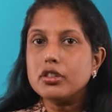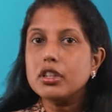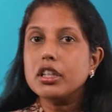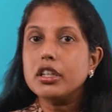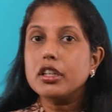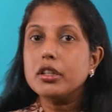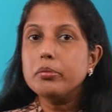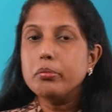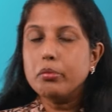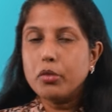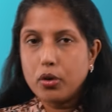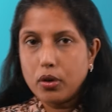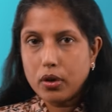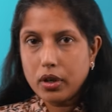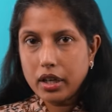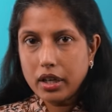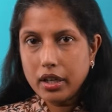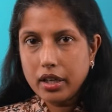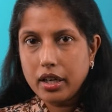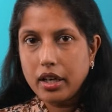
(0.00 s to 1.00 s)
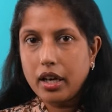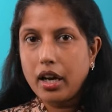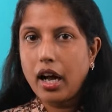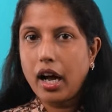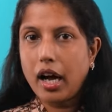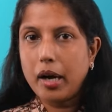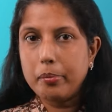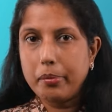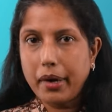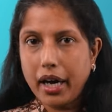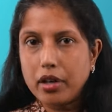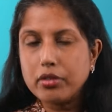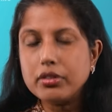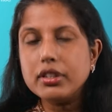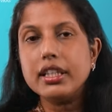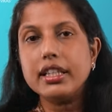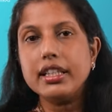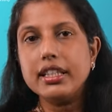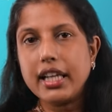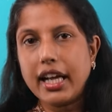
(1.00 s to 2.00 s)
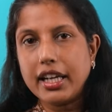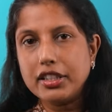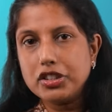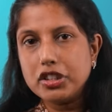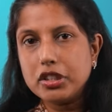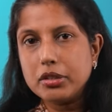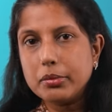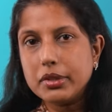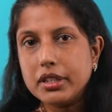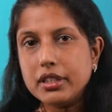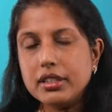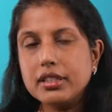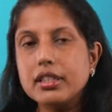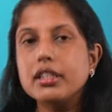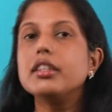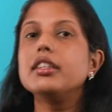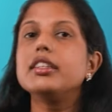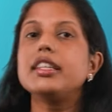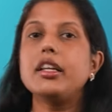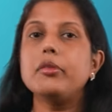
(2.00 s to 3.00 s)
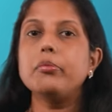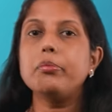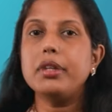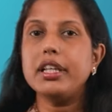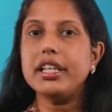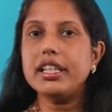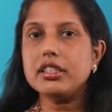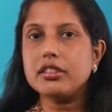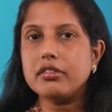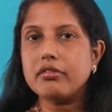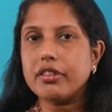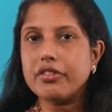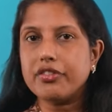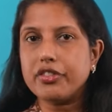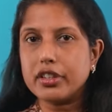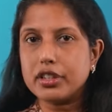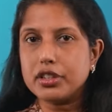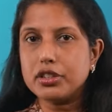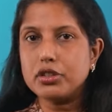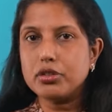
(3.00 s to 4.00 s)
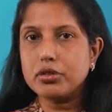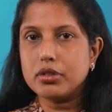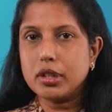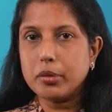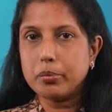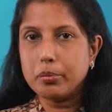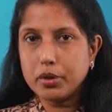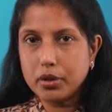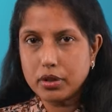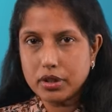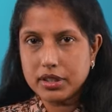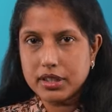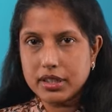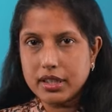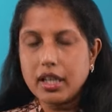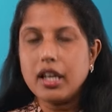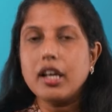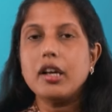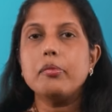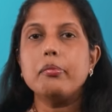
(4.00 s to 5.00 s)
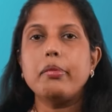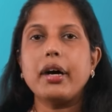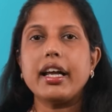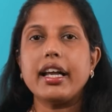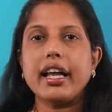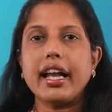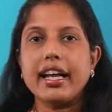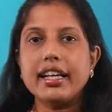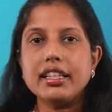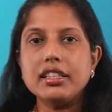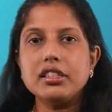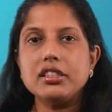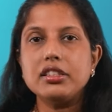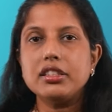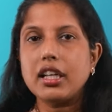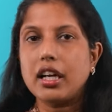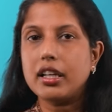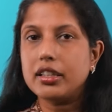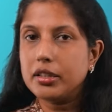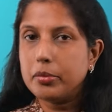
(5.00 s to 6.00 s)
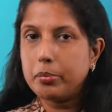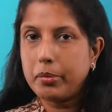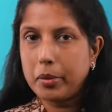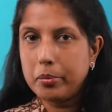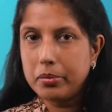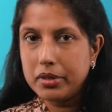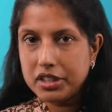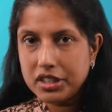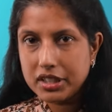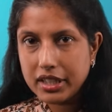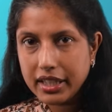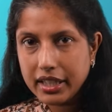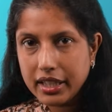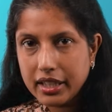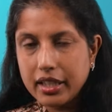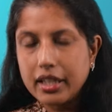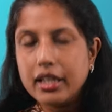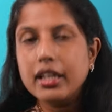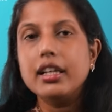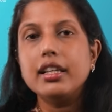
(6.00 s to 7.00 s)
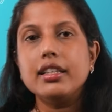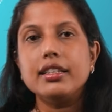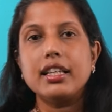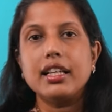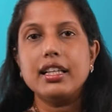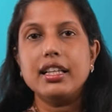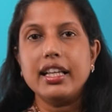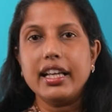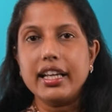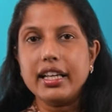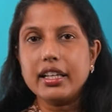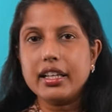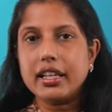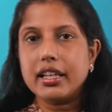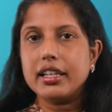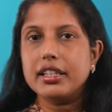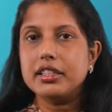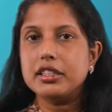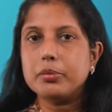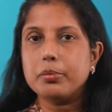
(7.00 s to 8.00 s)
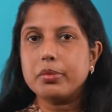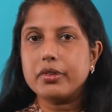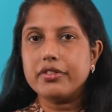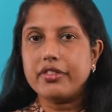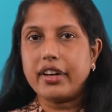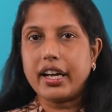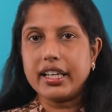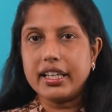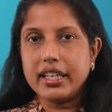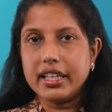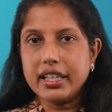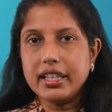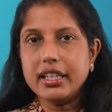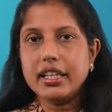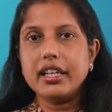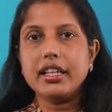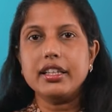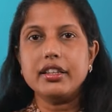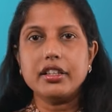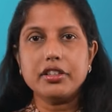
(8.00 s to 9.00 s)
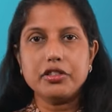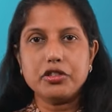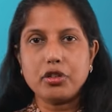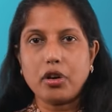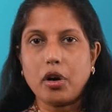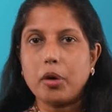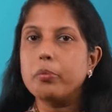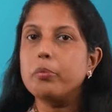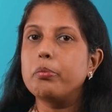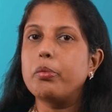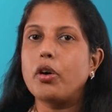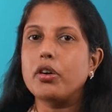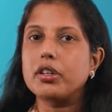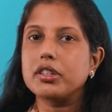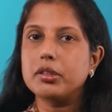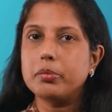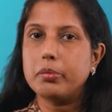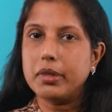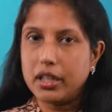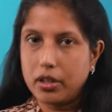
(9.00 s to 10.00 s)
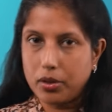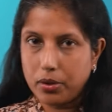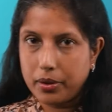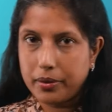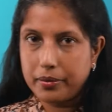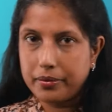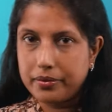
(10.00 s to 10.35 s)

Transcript: learn more about enantiomers, then please refer to the books by SChand Publishing. The link is provided in the drop box below.